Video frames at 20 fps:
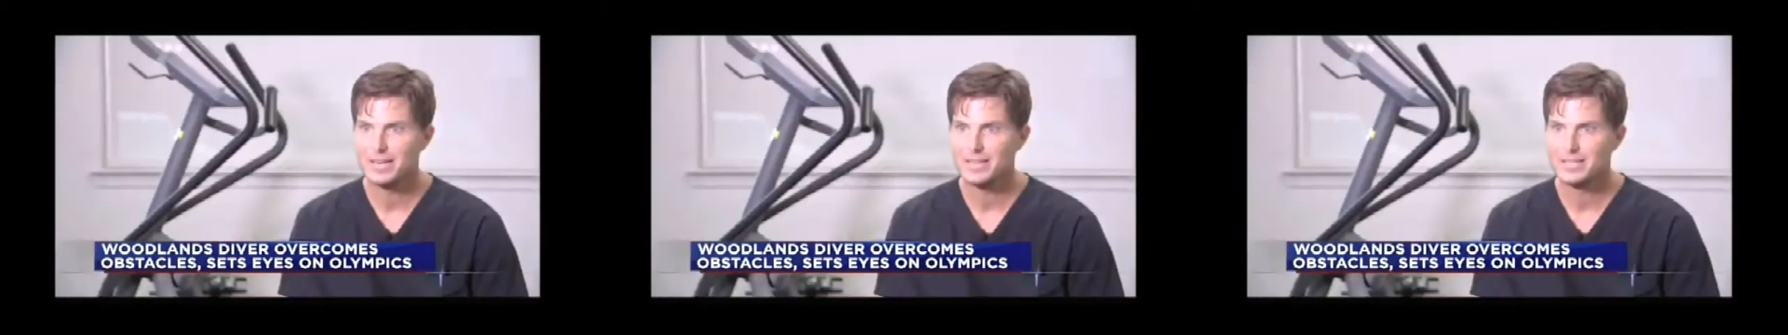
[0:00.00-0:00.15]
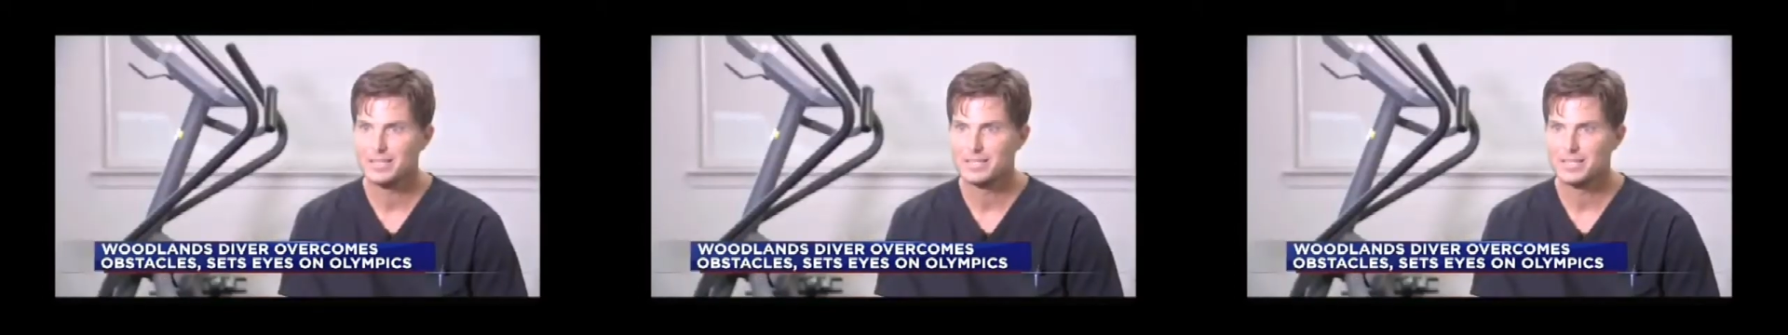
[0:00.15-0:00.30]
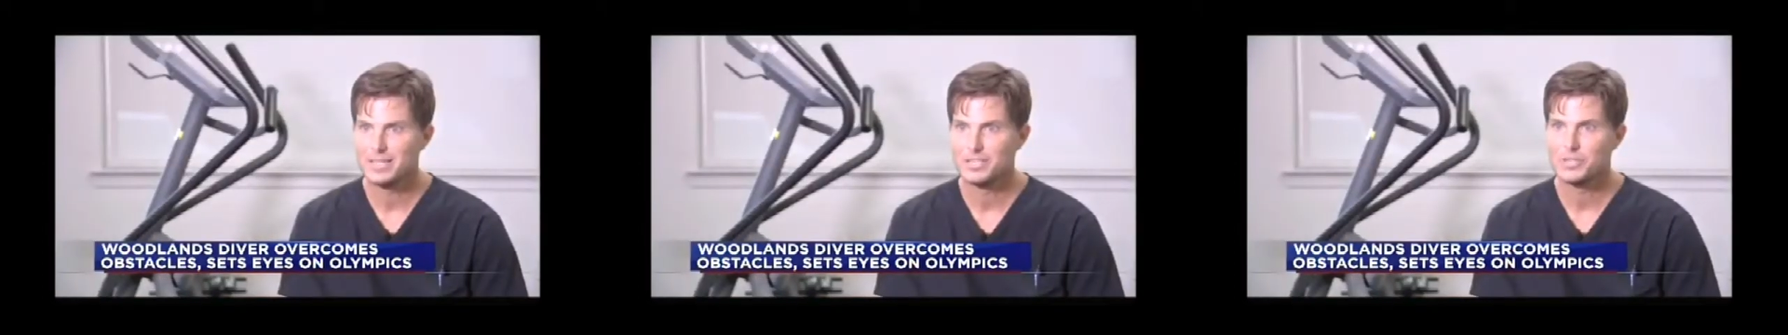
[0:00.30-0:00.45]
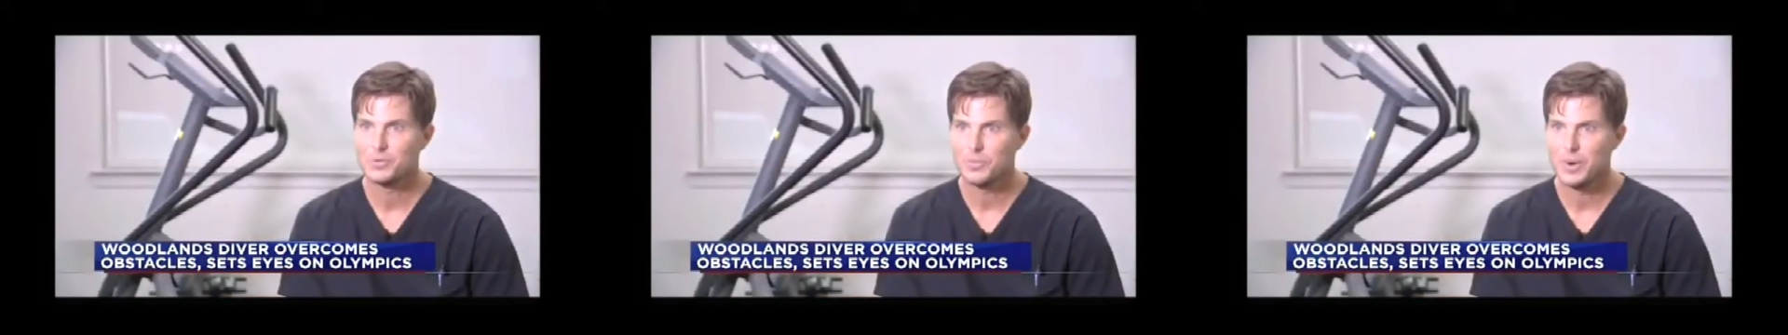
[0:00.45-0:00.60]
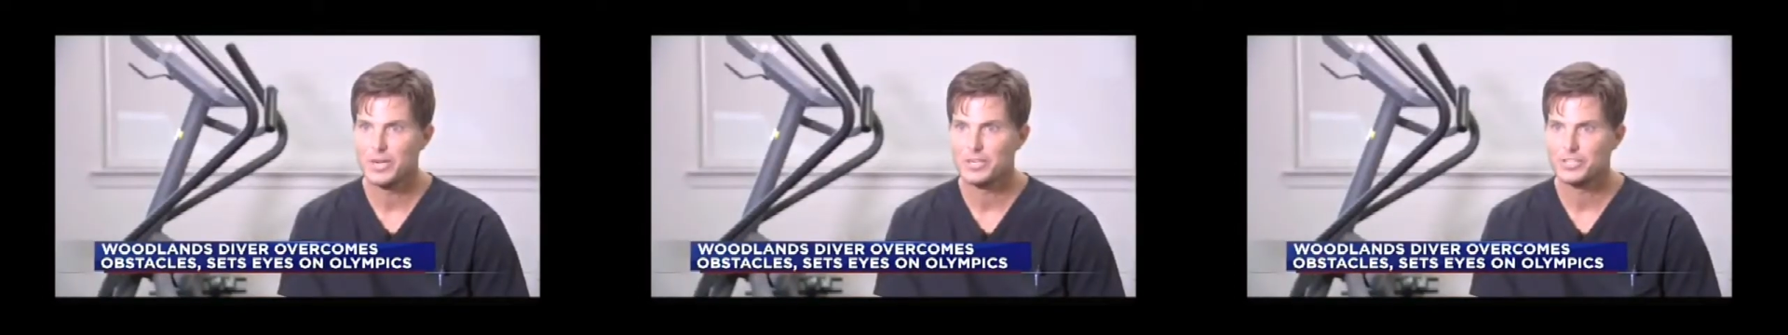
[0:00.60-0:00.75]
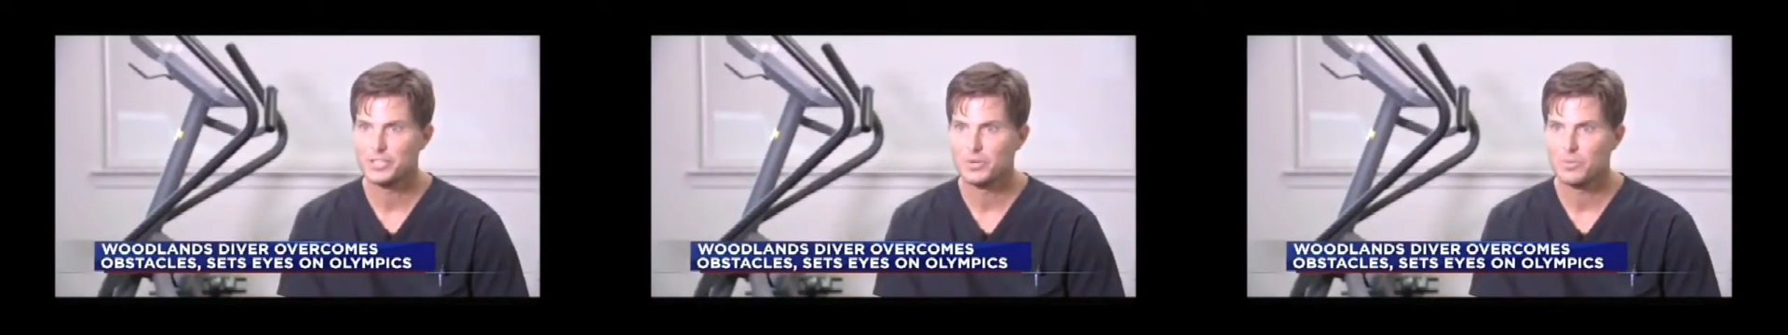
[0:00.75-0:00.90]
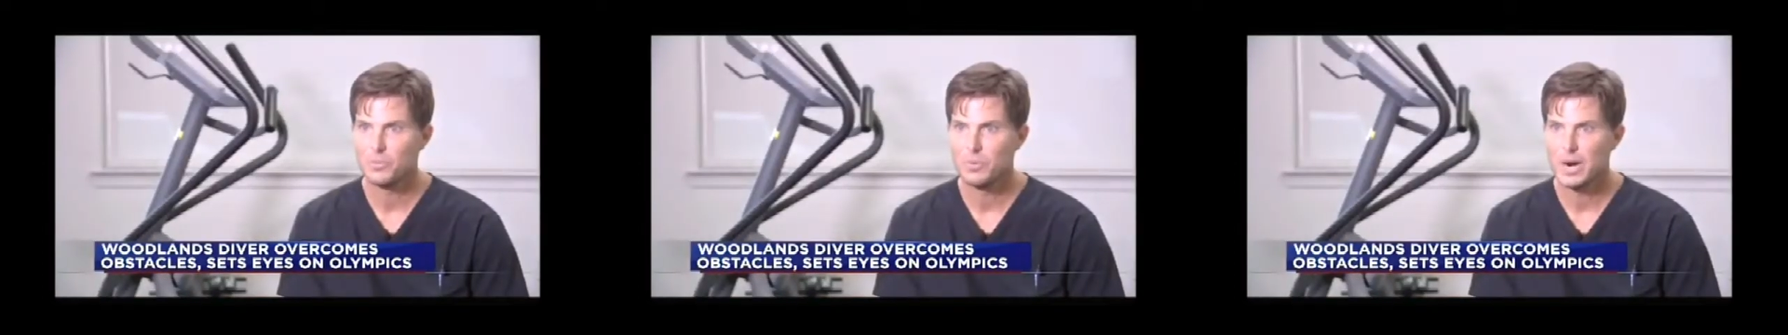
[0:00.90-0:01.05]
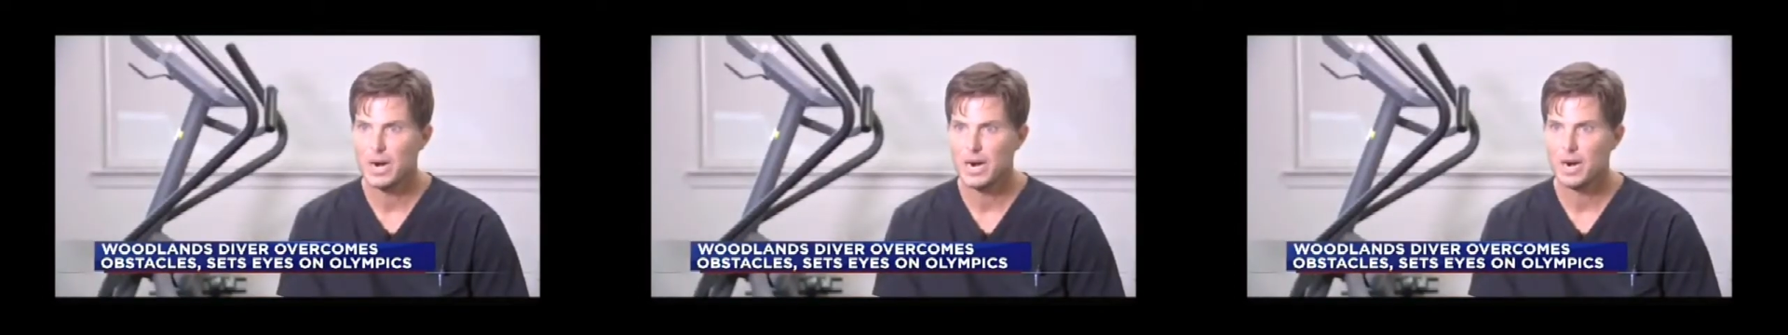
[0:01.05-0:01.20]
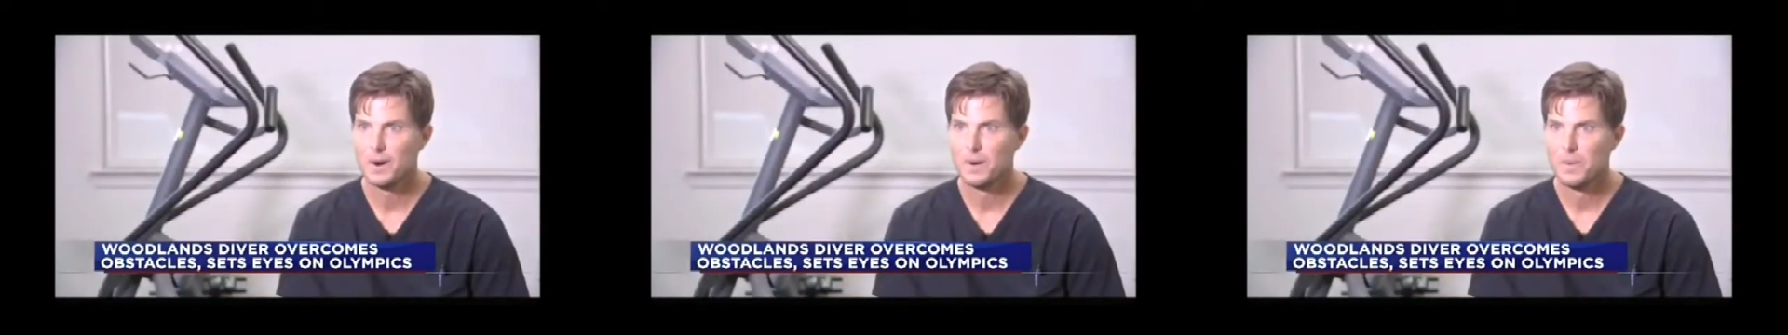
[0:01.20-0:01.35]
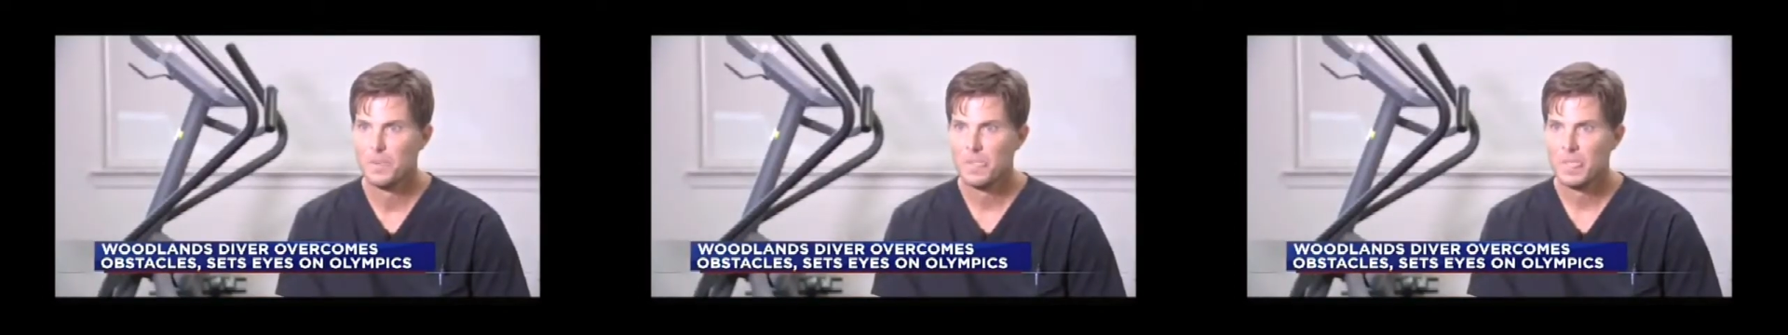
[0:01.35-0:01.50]
in a situation
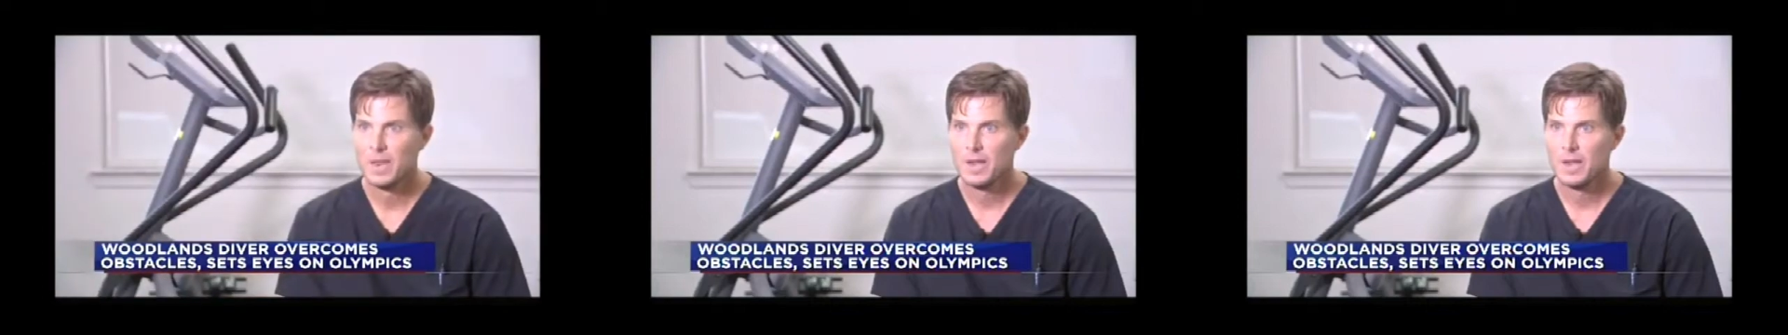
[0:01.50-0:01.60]
where